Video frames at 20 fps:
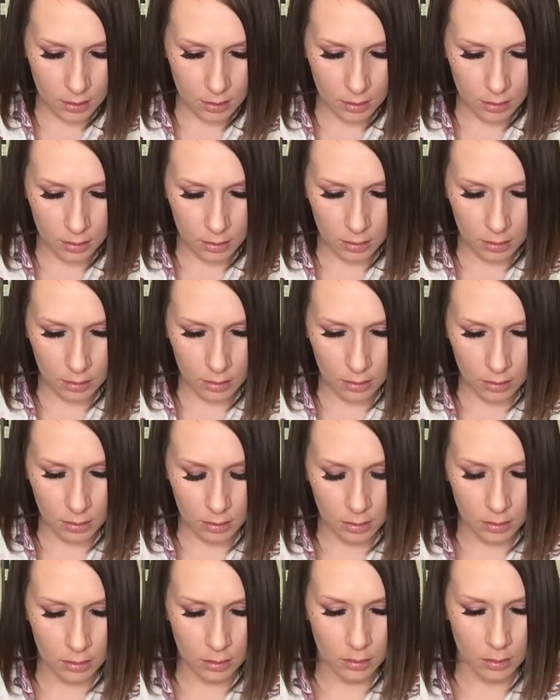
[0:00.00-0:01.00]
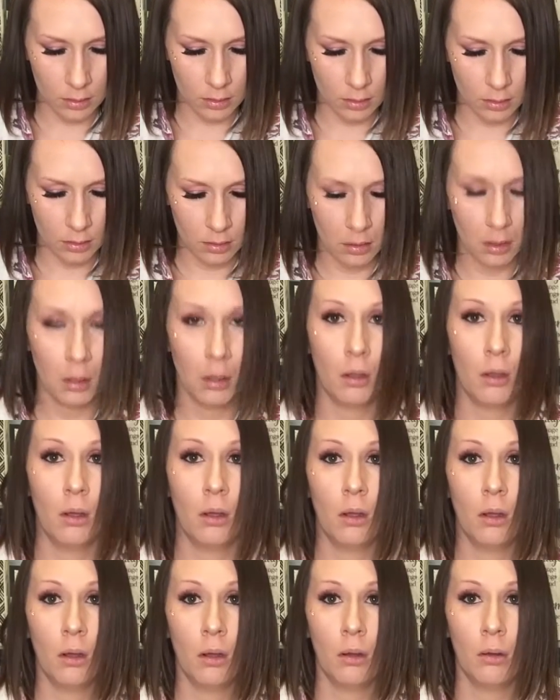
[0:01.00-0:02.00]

[no speech]